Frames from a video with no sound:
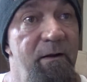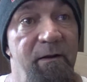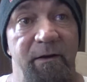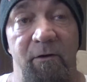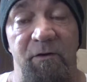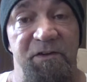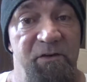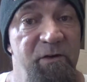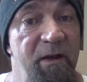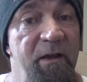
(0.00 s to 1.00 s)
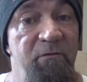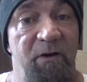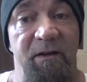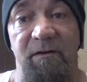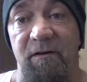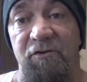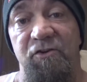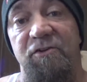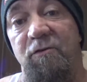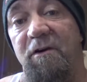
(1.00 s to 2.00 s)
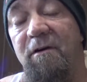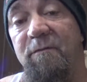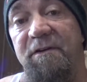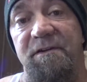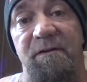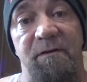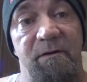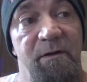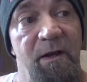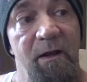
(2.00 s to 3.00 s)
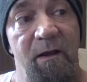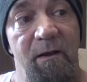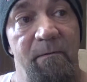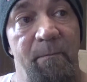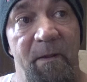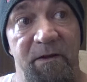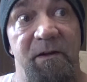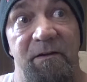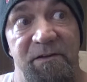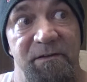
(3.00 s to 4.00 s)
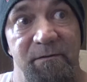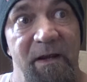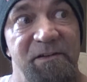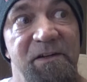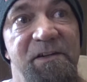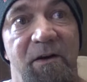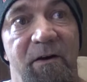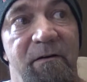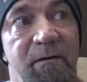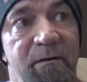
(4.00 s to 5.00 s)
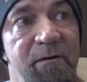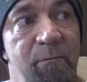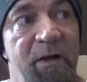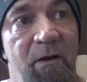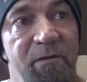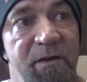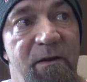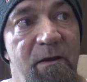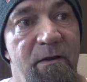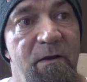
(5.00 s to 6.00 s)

You know, it's okay to recognize your shortcomings. Uh, it, it's necessary to be healthy.